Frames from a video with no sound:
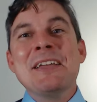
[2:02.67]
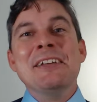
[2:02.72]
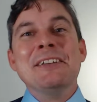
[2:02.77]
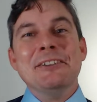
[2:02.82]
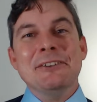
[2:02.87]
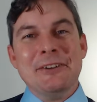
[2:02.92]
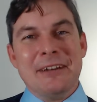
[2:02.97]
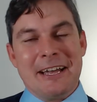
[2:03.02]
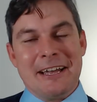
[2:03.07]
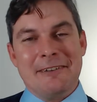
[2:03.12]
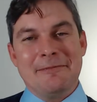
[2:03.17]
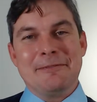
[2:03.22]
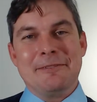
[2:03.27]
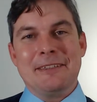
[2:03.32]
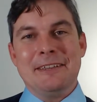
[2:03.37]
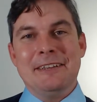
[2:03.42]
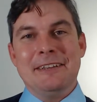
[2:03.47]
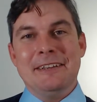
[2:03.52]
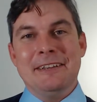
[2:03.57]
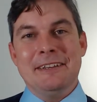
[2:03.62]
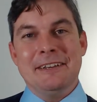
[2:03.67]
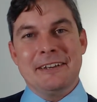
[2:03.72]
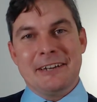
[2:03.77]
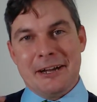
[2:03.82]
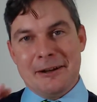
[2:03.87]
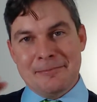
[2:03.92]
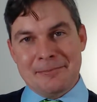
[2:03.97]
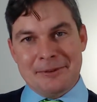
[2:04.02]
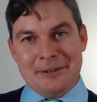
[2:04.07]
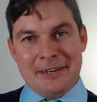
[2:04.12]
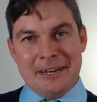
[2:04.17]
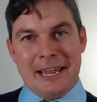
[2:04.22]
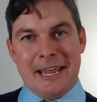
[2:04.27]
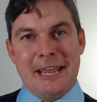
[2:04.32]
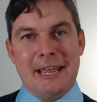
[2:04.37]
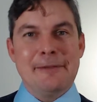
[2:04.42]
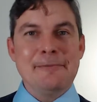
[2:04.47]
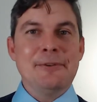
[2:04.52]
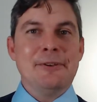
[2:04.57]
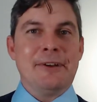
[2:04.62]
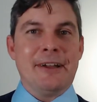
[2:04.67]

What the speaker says: you have the company name,